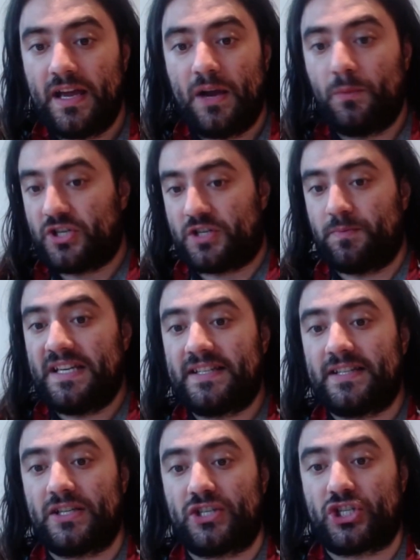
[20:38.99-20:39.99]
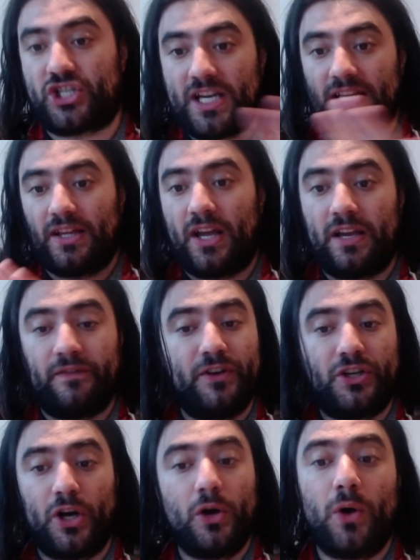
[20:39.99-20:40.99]
which means that shit like the
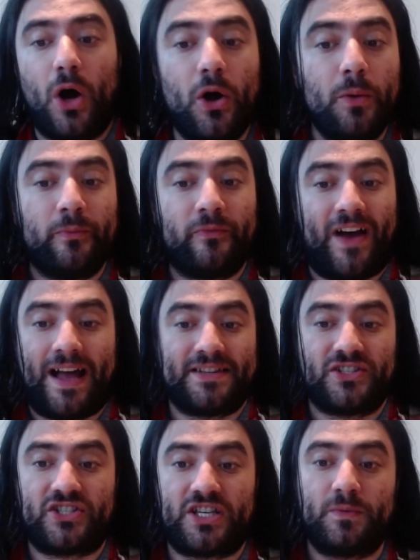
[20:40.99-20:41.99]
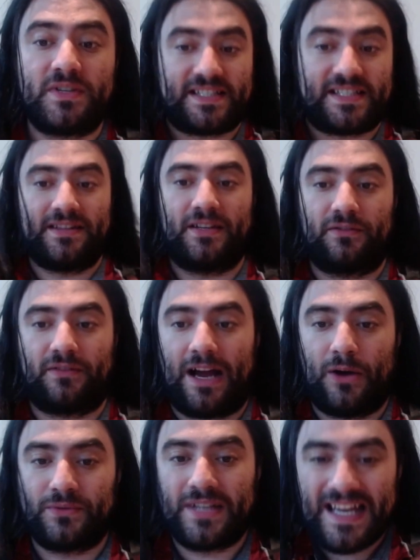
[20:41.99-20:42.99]
go home vans she was sending
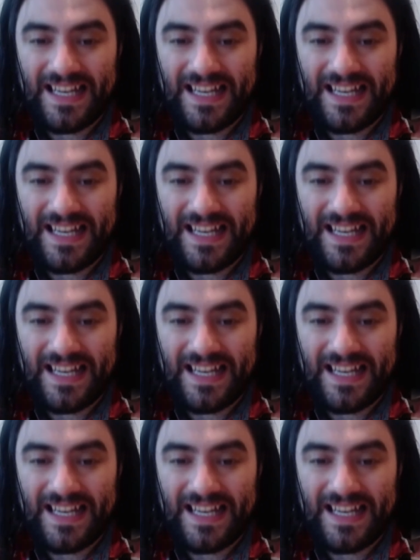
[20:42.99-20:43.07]
around,